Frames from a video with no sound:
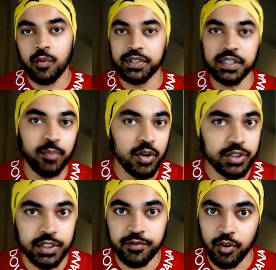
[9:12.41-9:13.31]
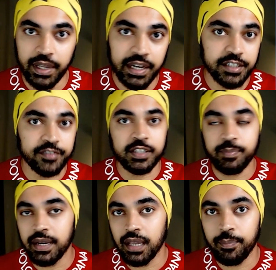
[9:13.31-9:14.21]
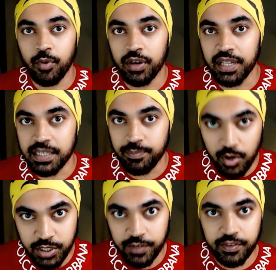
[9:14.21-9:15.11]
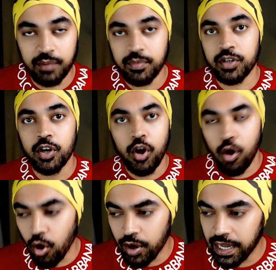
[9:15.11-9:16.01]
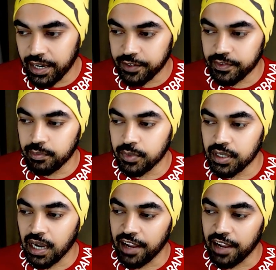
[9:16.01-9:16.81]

whether positive or negative, depending upon it's a positive number or a negative number,